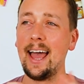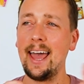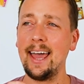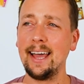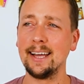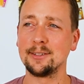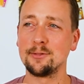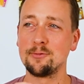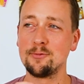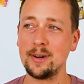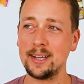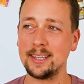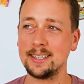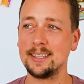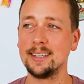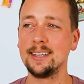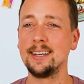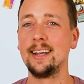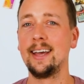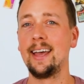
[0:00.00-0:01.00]
it's
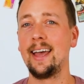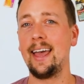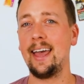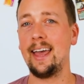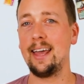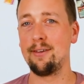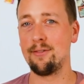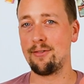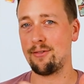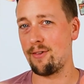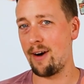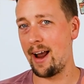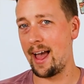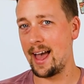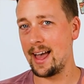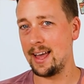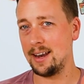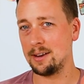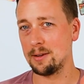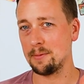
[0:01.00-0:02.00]
written
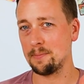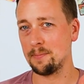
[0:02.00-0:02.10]
infrared,